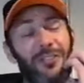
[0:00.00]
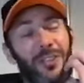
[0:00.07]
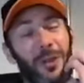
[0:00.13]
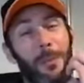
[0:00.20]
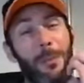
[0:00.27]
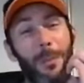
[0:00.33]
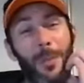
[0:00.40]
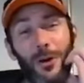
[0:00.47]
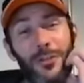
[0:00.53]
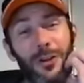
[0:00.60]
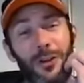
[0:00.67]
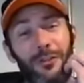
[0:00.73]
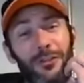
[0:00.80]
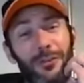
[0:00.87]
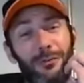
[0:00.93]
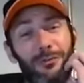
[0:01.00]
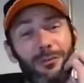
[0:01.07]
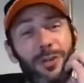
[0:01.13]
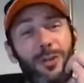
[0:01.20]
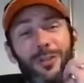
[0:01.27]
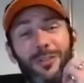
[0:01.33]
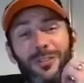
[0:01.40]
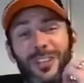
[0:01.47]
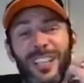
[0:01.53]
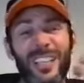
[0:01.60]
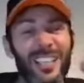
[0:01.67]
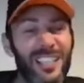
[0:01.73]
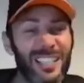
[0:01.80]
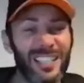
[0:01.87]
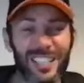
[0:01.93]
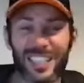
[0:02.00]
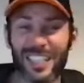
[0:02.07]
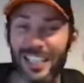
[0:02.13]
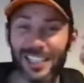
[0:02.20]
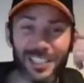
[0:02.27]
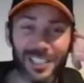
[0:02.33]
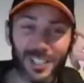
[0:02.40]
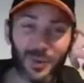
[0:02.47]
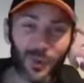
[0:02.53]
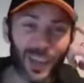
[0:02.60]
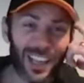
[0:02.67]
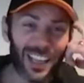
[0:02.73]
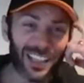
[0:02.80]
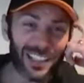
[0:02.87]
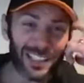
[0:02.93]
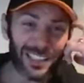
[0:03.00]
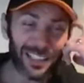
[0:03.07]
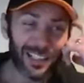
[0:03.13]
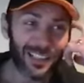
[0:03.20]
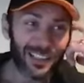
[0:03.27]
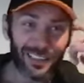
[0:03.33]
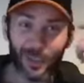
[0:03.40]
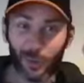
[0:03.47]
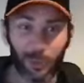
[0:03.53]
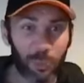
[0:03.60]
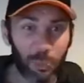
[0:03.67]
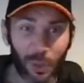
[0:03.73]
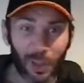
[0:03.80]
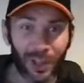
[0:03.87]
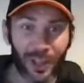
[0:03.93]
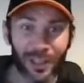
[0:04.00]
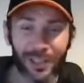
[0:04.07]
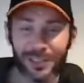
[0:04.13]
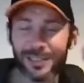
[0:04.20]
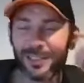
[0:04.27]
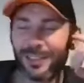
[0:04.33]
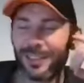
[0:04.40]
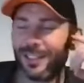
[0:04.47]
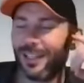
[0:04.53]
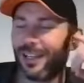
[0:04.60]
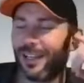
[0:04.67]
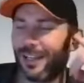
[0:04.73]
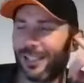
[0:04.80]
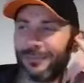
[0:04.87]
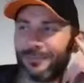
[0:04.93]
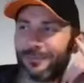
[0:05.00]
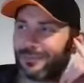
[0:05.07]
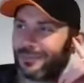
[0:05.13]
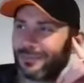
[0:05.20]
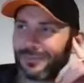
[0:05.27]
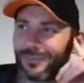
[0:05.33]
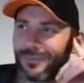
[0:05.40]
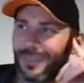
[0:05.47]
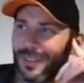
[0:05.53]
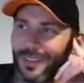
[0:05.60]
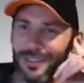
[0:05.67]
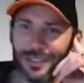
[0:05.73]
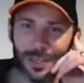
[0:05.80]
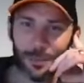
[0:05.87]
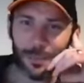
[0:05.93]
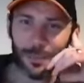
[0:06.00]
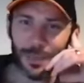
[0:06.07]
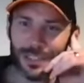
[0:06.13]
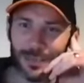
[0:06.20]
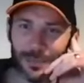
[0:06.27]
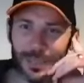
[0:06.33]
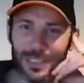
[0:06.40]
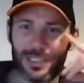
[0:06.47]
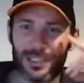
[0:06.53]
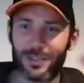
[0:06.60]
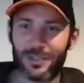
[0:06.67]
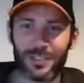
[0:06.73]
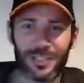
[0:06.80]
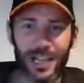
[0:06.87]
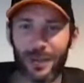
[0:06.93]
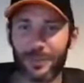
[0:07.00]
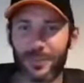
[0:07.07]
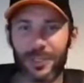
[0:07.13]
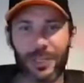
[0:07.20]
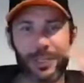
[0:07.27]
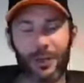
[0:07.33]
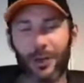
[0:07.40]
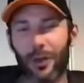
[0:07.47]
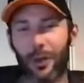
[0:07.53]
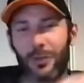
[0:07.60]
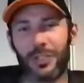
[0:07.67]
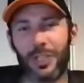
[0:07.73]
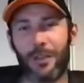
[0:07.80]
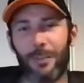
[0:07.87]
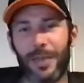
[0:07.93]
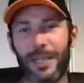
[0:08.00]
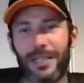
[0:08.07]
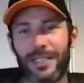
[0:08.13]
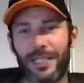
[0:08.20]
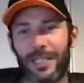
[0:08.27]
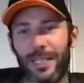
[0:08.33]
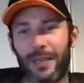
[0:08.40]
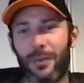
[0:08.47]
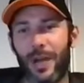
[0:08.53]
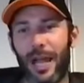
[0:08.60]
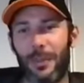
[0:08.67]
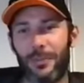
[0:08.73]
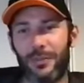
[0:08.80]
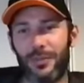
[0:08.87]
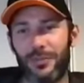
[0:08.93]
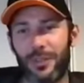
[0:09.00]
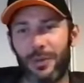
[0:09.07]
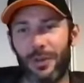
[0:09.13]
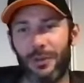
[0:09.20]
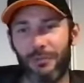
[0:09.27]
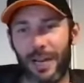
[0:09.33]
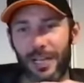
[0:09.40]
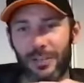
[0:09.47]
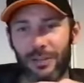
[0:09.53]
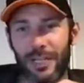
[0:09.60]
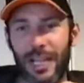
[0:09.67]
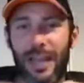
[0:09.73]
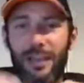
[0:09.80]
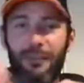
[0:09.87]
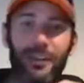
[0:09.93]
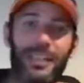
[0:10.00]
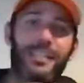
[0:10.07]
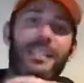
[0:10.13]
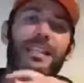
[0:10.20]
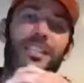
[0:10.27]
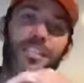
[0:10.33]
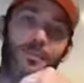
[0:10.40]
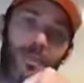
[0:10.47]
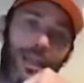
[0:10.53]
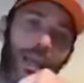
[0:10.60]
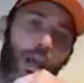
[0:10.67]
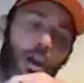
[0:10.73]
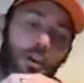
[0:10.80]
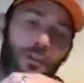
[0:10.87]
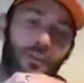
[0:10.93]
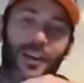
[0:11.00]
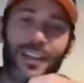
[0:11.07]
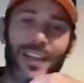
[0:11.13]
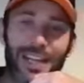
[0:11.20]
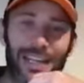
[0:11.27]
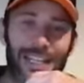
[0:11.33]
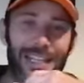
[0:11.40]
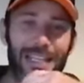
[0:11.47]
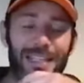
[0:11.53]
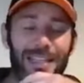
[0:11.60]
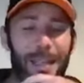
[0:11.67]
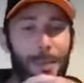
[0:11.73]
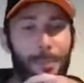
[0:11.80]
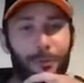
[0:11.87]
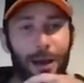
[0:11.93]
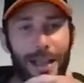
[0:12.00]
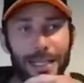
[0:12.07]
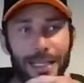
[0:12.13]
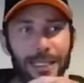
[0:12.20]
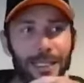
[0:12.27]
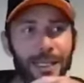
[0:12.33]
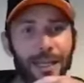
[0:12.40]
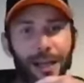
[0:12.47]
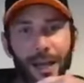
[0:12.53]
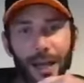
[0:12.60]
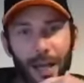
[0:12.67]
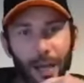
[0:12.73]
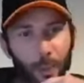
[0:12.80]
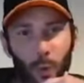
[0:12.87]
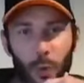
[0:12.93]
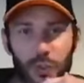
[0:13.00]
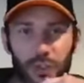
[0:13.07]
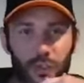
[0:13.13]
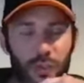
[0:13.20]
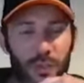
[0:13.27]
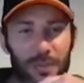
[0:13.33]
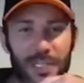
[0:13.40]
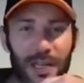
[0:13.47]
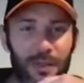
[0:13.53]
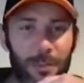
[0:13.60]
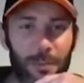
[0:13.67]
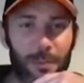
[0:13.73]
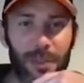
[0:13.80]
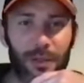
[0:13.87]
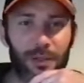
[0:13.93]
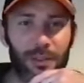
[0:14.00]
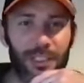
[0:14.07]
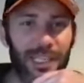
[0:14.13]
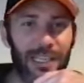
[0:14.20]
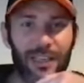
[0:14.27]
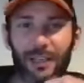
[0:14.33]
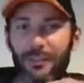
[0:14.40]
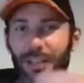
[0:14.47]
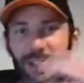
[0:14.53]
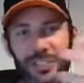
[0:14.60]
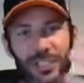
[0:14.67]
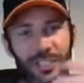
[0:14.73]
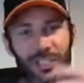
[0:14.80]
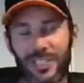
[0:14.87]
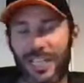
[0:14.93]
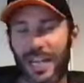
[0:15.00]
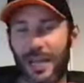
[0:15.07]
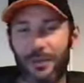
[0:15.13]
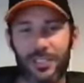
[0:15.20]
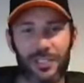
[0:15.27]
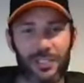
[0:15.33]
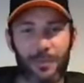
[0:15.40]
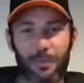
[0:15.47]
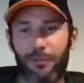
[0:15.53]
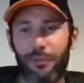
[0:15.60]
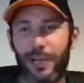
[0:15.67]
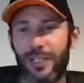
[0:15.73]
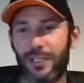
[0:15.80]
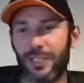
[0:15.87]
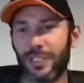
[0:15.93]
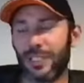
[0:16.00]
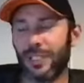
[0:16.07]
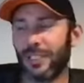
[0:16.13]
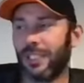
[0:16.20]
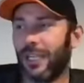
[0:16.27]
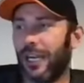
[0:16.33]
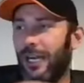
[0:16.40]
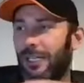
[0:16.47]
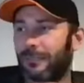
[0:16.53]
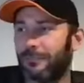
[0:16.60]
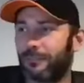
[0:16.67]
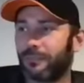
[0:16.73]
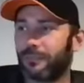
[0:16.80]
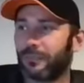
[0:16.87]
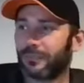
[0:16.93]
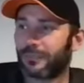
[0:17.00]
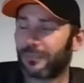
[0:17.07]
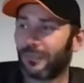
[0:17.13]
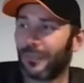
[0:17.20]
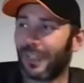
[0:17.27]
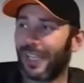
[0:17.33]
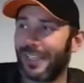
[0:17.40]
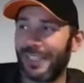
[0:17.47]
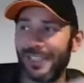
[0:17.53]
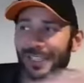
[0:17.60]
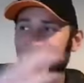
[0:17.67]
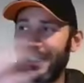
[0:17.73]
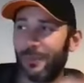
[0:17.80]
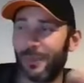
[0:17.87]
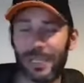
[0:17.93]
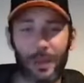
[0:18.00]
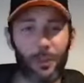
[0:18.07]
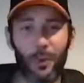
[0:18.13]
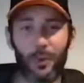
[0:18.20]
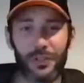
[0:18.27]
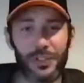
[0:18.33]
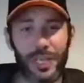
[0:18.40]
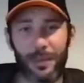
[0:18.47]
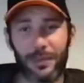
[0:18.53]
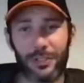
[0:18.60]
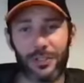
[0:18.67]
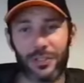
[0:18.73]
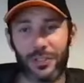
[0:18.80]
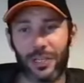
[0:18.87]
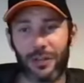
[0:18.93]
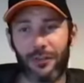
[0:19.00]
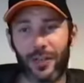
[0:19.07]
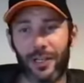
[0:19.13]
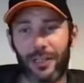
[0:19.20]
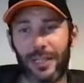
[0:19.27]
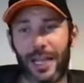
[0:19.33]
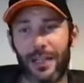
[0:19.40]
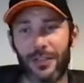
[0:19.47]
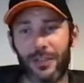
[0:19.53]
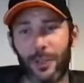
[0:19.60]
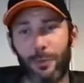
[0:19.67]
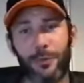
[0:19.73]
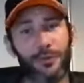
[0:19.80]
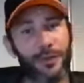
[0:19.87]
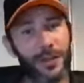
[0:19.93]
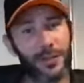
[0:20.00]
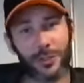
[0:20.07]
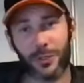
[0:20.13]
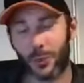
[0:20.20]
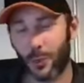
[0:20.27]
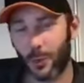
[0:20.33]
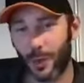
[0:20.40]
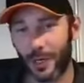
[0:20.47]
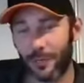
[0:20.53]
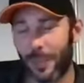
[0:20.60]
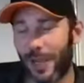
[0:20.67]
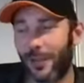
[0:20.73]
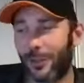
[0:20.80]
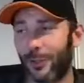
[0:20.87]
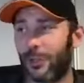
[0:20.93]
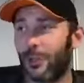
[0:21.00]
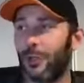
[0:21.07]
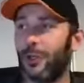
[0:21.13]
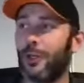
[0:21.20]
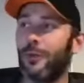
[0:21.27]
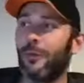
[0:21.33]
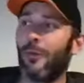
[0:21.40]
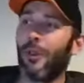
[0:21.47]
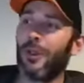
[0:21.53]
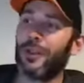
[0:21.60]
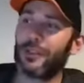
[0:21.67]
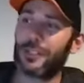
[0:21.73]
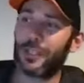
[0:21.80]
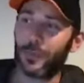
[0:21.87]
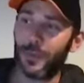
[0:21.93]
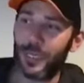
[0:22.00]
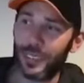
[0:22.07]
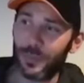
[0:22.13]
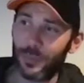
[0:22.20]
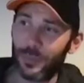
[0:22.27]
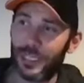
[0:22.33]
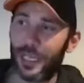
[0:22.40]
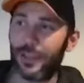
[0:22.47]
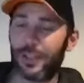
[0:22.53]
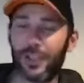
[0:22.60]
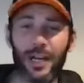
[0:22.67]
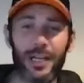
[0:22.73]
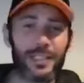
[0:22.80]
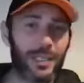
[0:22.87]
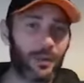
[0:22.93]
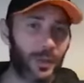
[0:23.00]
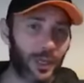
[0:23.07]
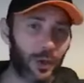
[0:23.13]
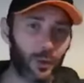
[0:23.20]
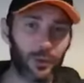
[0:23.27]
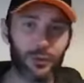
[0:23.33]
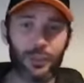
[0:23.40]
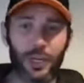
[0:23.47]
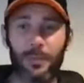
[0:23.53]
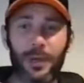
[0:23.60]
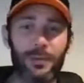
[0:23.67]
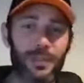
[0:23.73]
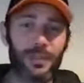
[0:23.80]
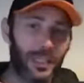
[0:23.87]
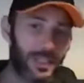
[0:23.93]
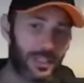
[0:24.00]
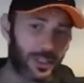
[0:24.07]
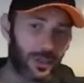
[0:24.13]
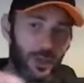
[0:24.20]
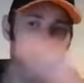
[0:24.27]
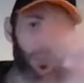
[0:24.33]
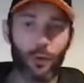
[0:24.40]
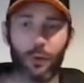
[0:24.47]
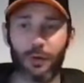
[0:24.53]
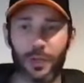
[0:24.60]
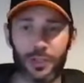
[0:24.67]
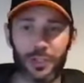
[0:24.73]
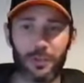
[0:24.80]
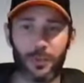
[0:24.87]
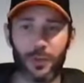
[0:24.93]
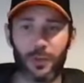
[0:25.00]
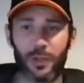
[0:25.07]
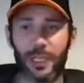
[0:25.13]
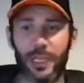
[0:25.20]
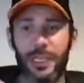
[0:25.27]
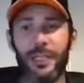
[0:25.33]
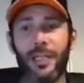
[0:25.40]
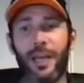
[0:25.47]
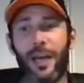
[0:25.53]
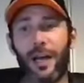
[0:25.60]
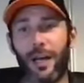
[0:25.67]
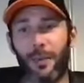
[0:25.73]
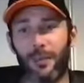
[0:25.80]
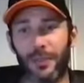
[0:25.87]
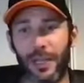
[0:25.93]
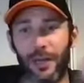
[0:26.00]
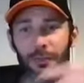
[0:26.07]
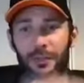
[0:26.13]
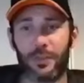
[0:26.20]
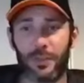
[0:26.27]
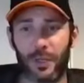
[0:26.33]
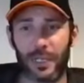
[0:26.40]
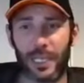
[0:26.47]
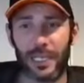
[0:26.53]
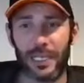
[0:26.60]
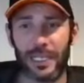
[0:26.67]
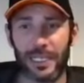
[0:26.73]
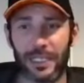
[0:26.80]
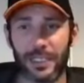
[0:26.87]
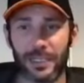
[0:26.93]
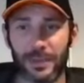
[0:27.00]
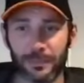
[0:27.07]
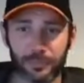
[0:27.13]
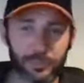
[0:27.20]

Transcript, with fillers: So moss off the roof, sticks, twigs, the odd bird. Um, so bits and pieces. So it's just absolutely clogged up basically. And what happens obviously when it rains really heavily is they spill over, they leak, they break, um, water drips down the building and eventually it just damages the bricks. Um, and it, it, we get water damage and stuff like that. So prevention is always better than cure. So we we get the guys in, we get all the drain pipes cleared, so it all runs smoothly. Um, then obviously we don't get leaks,